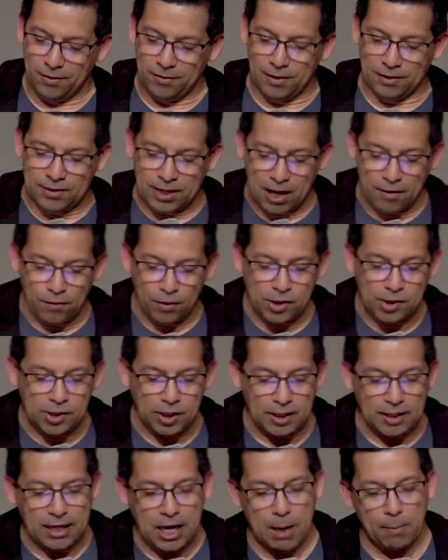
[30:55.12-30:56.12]
The devil is
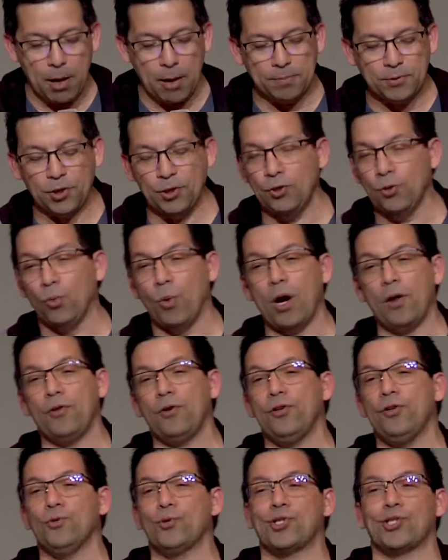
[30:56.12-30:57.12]
going to come up to you
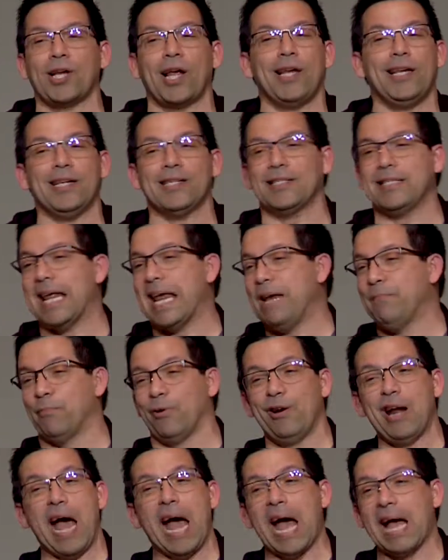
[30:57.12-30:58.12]
whether you say his name
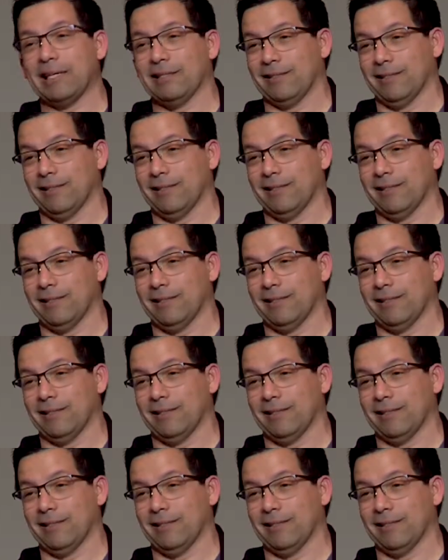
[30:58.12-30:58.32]
or not.